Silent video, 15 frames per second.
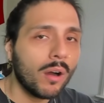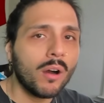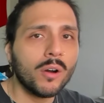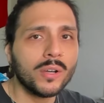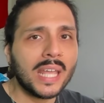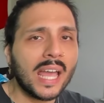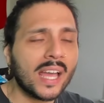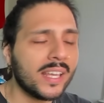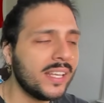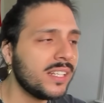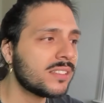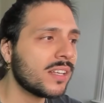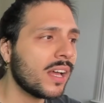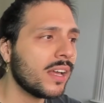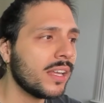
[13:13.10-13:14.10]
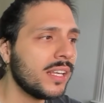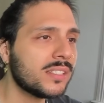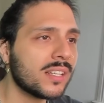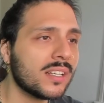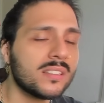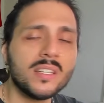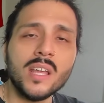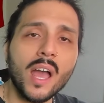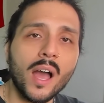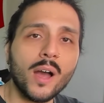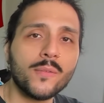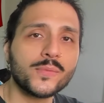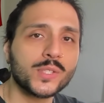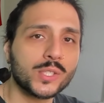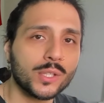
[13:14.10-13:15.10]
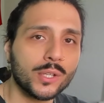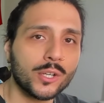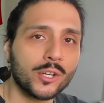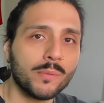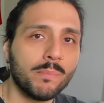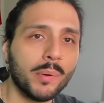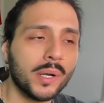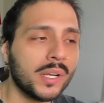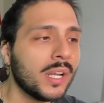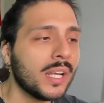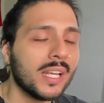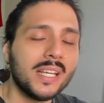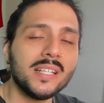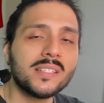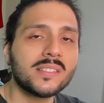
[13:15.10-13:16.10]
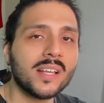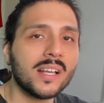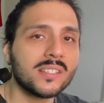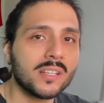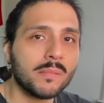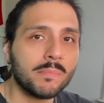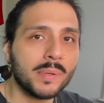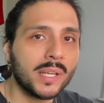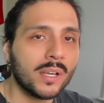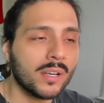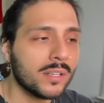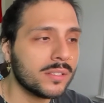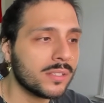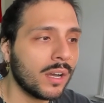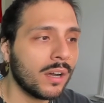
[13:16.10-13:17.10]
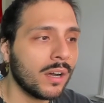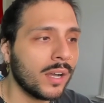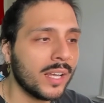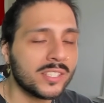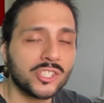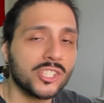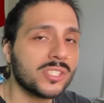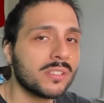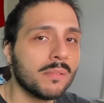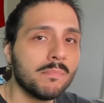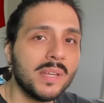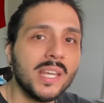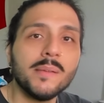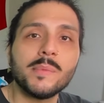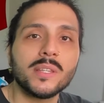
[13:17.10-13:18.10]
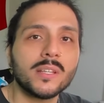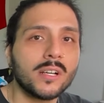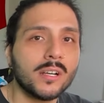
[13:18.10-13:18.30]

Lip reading: Oh yeah, he says the F slur, but he says it because it's just the meme in the